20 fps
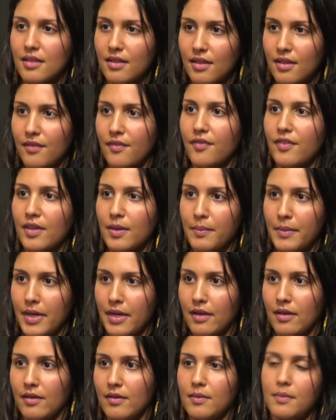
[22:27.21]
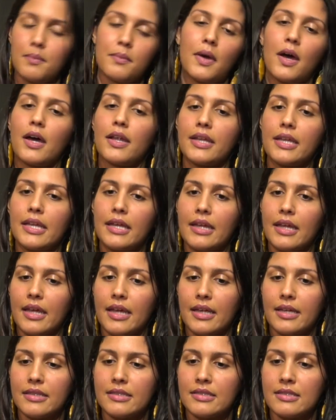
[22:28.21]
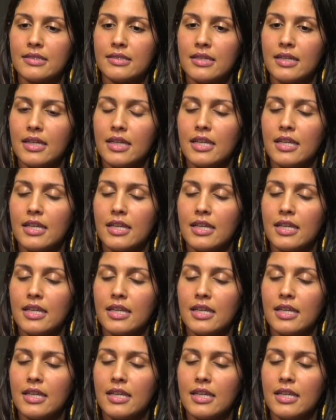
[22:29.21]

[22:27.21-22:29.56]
the female body and